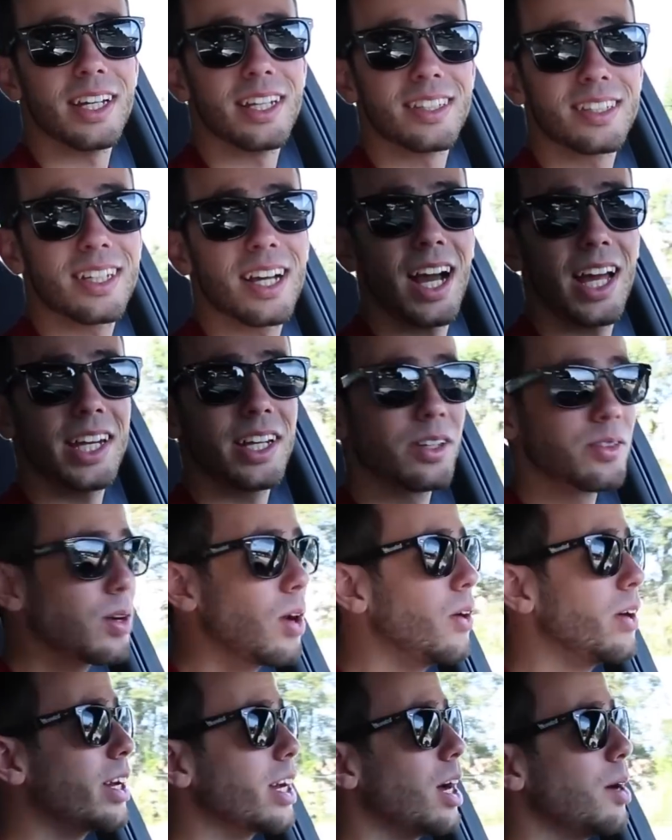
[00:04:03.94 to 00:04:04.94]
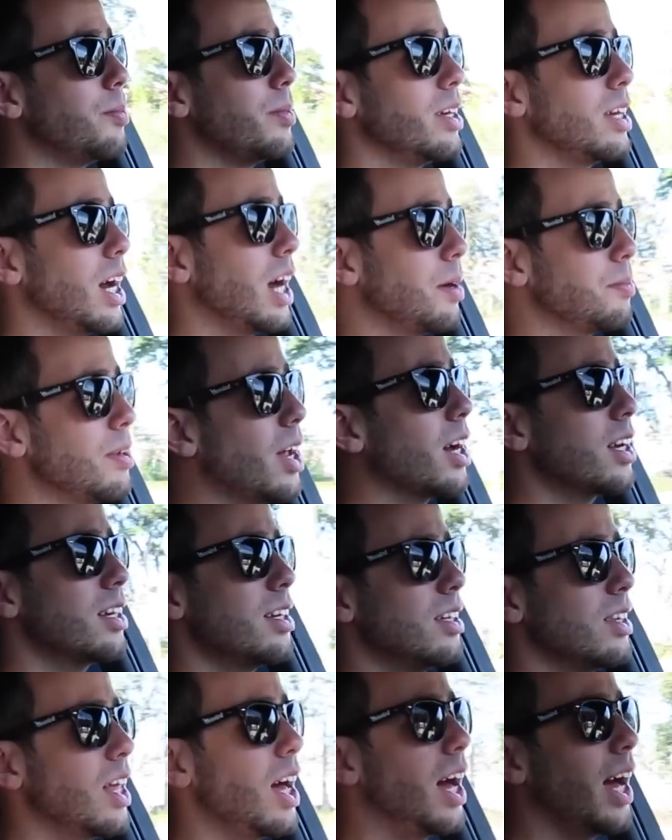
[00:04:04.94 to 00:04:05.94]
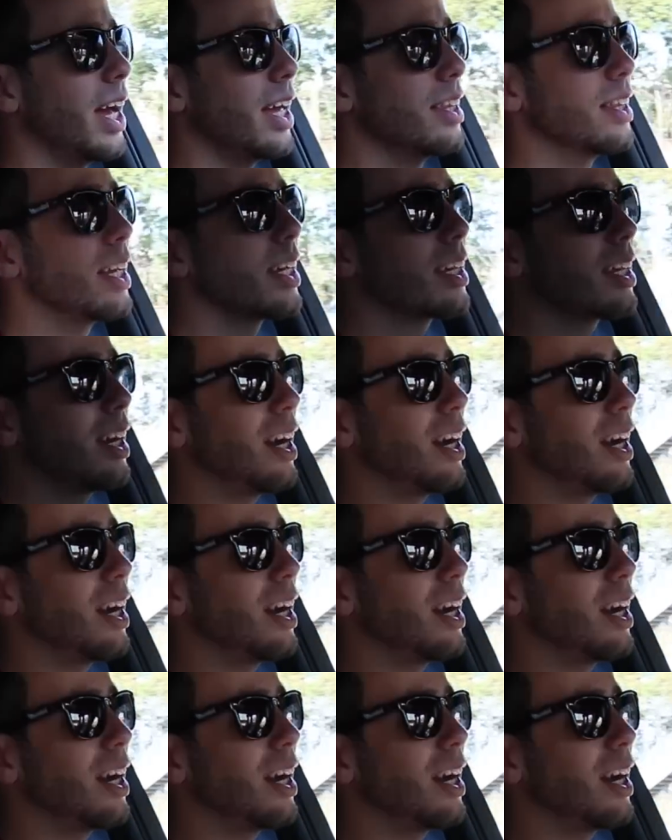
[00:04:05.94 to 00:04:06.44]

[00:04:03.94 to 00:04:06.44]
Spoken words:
is kind of growing on me. I'm not gonna lie, like,